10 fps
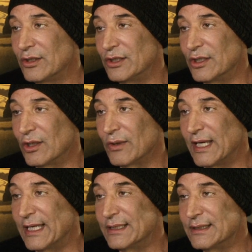you know,
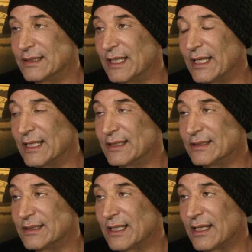and
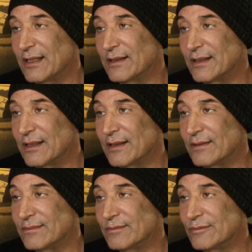and uh,
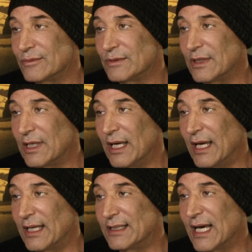
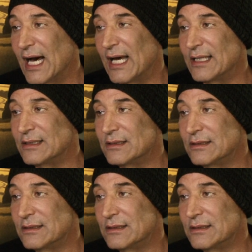um, and not.